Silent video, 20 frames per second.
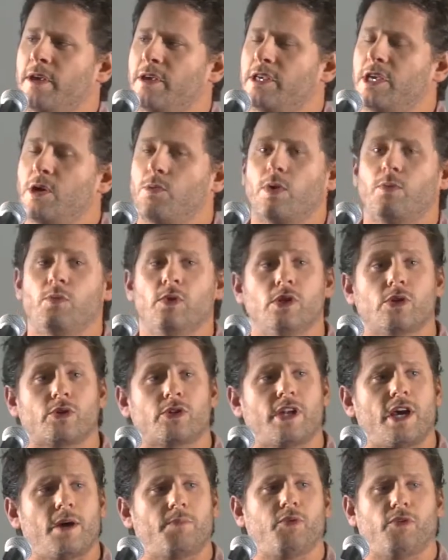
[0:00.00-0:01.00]
Yet when we
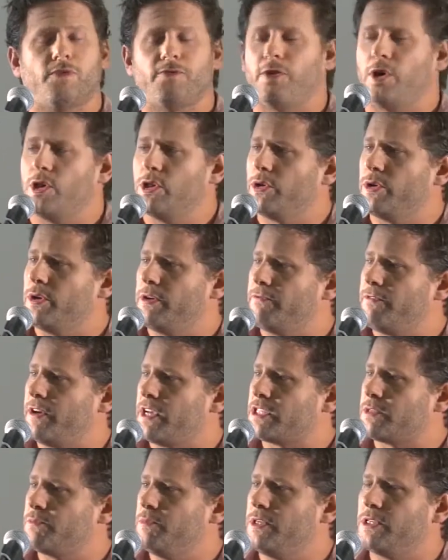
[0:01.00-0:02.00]
looked at our portfolio
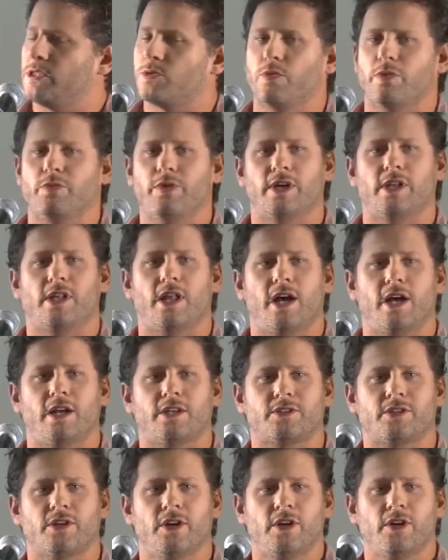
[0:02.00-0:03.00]
investments, we
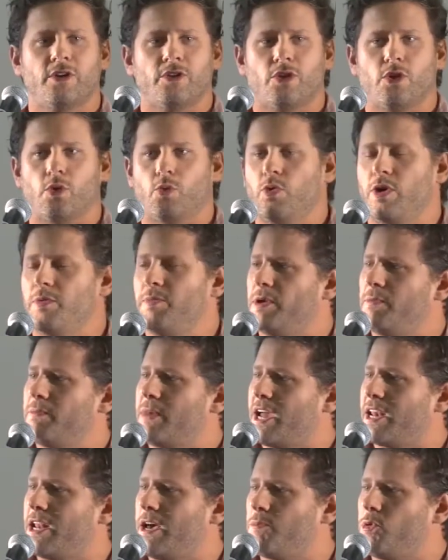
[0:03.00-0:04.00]
realised that women
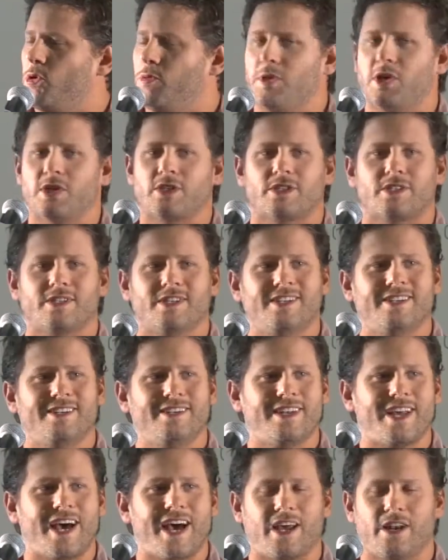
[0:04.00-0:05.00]
made up almost
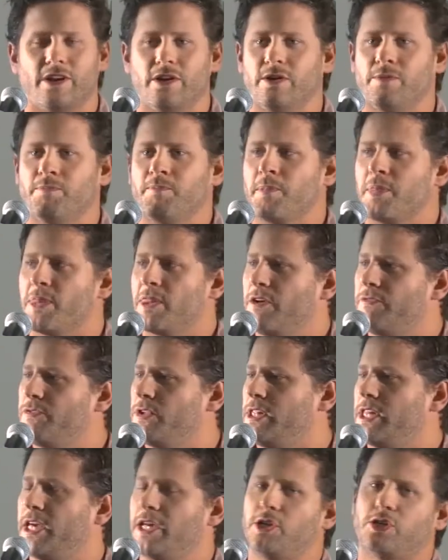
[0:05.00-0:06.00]
none of
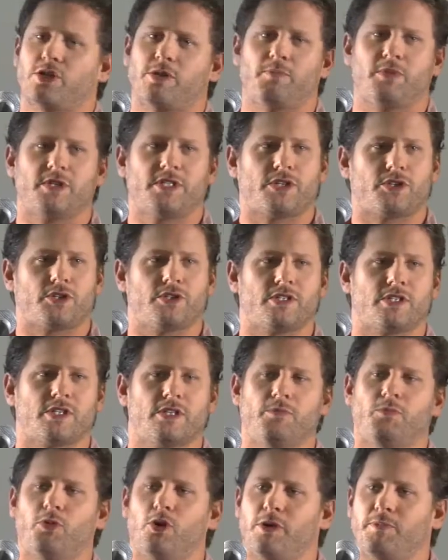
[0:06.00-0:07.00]
the leadership positions
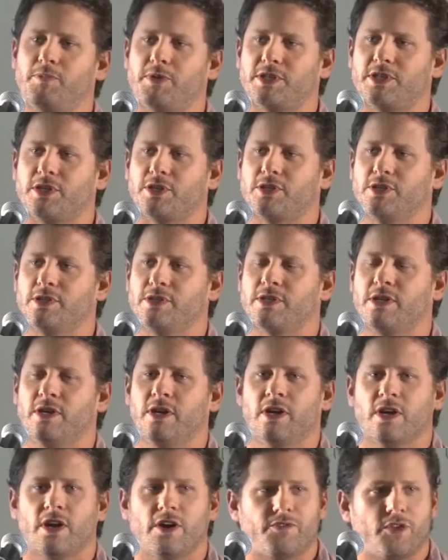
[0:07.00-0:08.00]
and the board positions
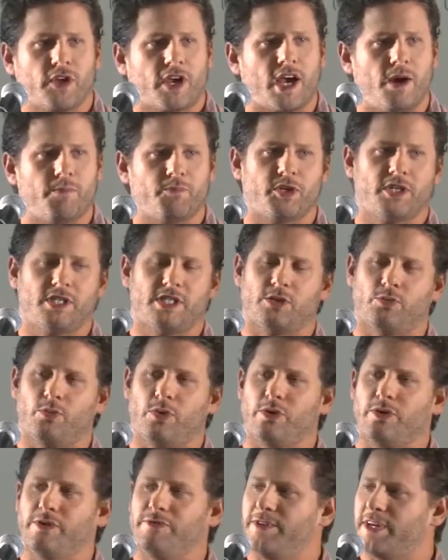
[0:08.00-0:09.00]
of the companies that
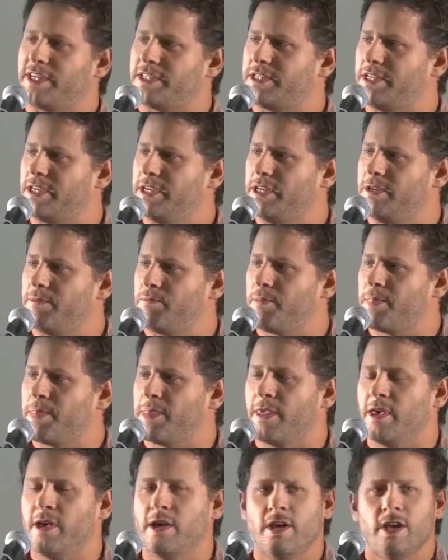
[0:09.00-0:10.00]
we were investing in.
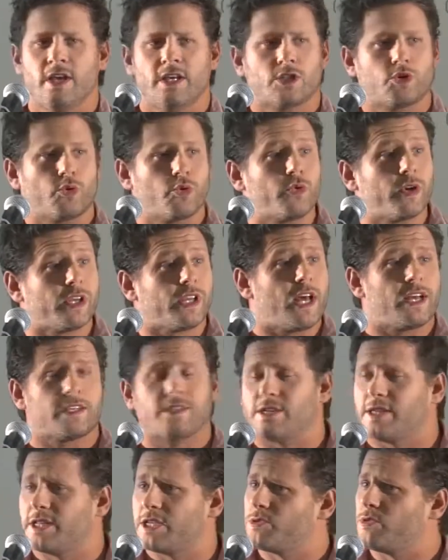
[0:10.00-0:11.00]
So we
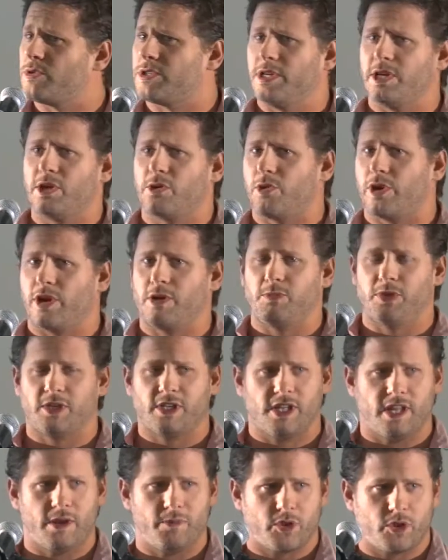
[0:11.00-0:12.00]
realised that this was an incredible
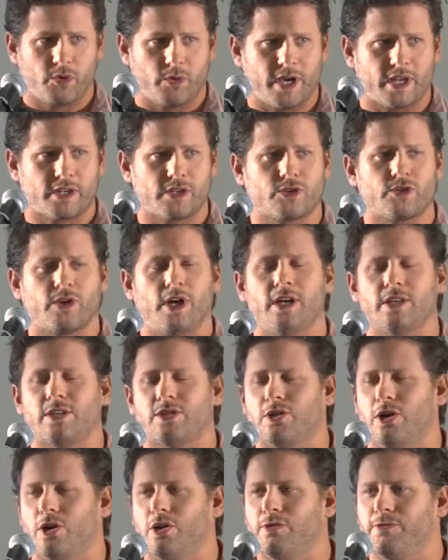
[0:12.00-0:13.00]
dilemma that we had to try and
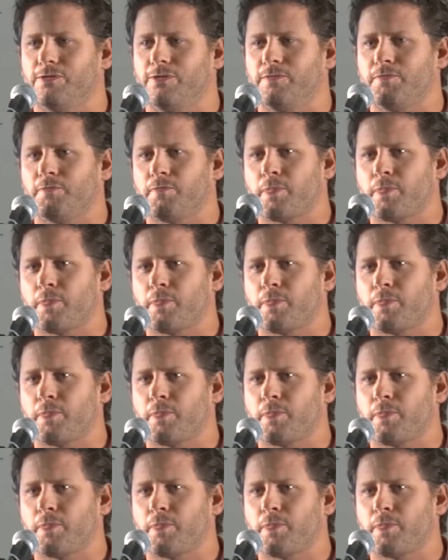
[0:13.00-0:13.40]
solve.